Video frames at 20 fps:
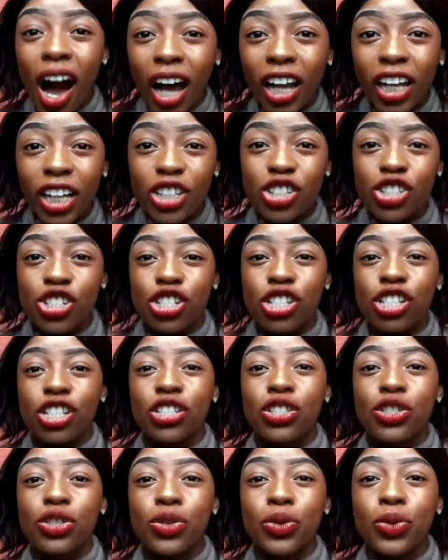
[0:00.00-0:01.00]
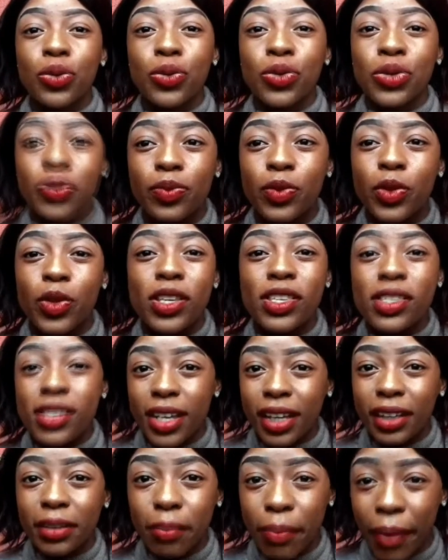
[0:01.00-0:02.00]
allergy to
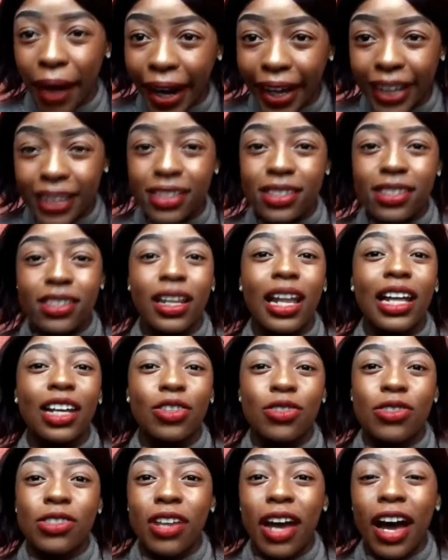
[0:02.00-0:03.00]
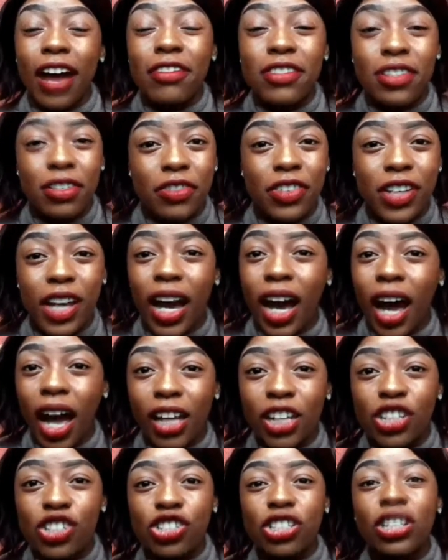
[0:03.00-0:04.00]
insect bites, like you have severe
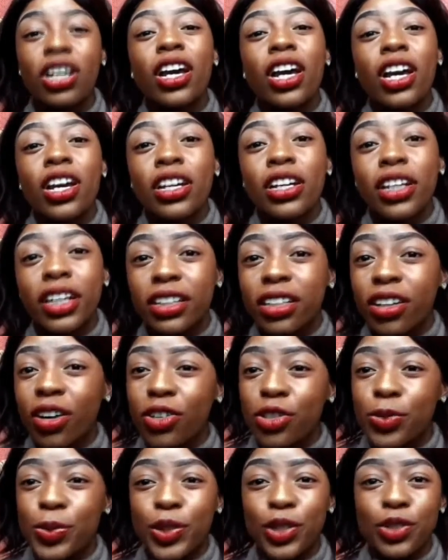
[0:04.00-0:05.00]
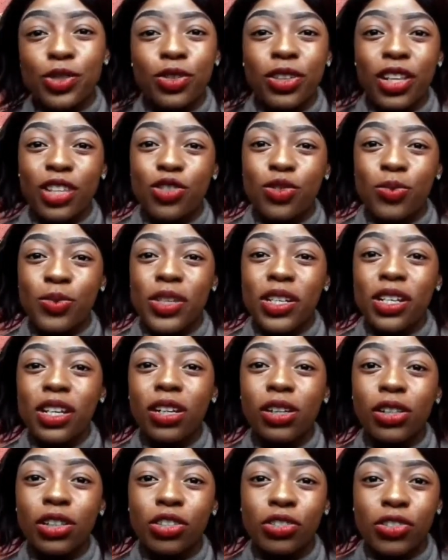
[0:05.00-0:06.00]
allergy, you get to the hospital so that you
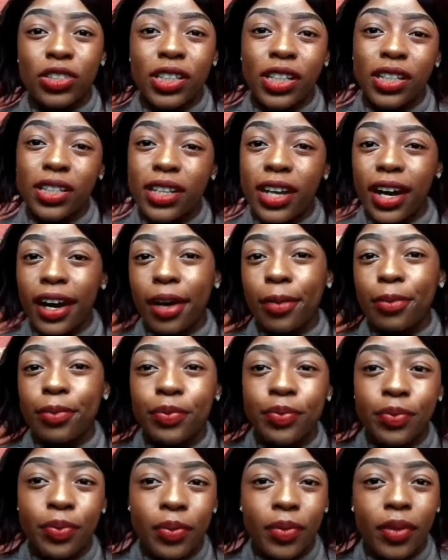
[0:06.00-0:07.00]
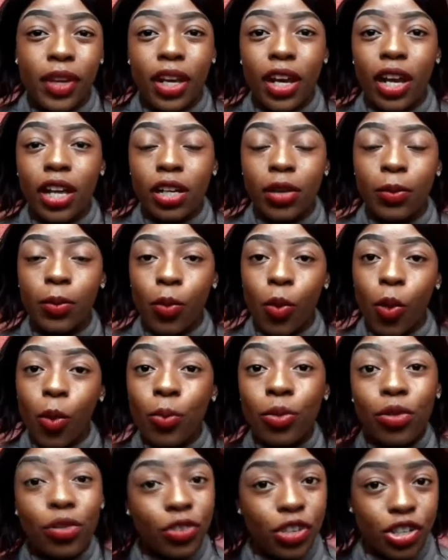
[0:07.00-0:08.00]
be treated in a
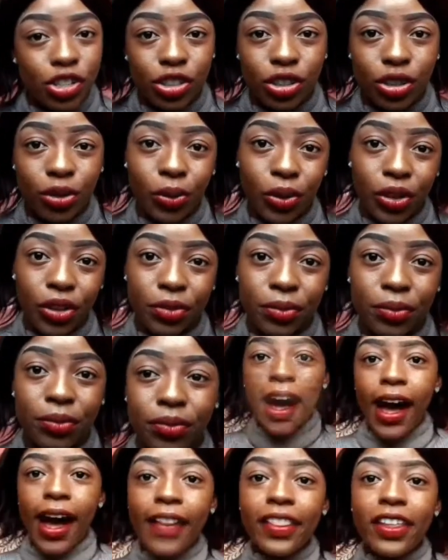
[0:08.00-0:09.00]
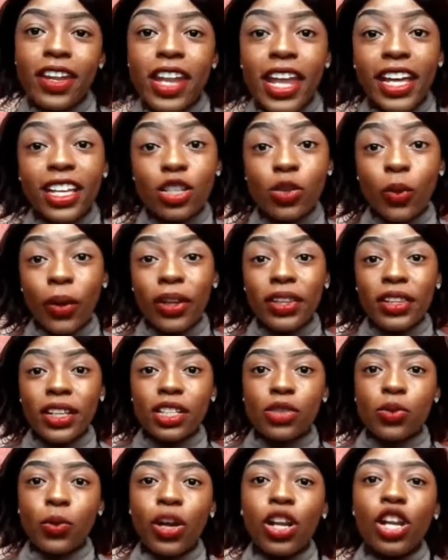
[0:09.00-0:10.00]
more professional way. The next one
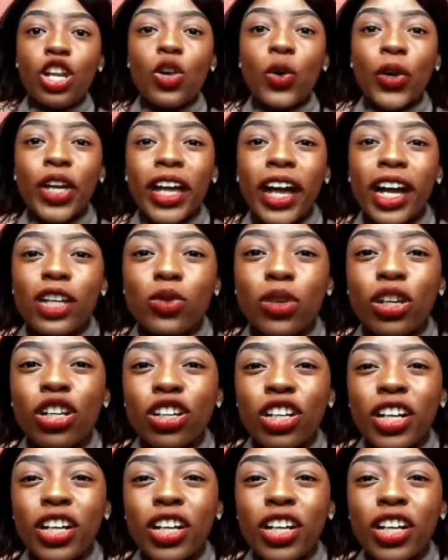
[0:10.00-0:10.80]
that we're looking at